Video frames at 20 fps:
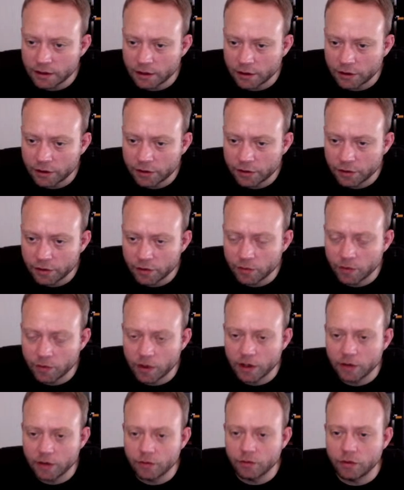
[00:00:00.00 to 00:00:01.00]
third
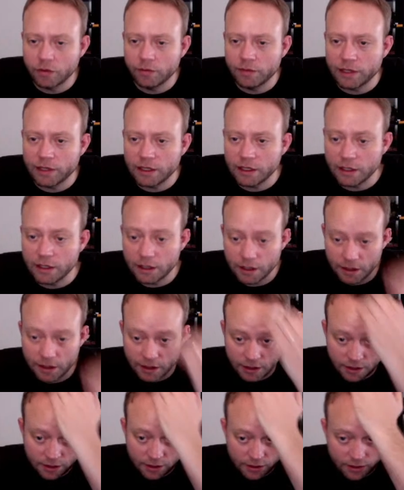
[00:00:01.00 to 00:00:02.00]
one would
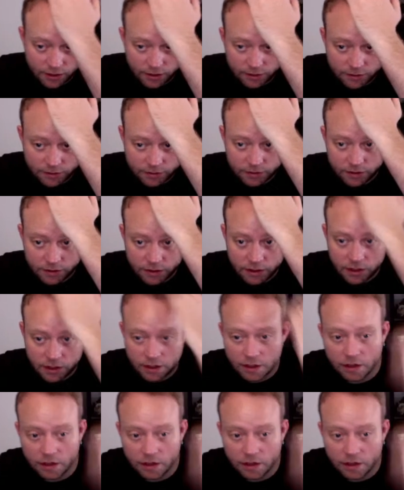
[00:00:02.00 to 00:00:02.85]
be the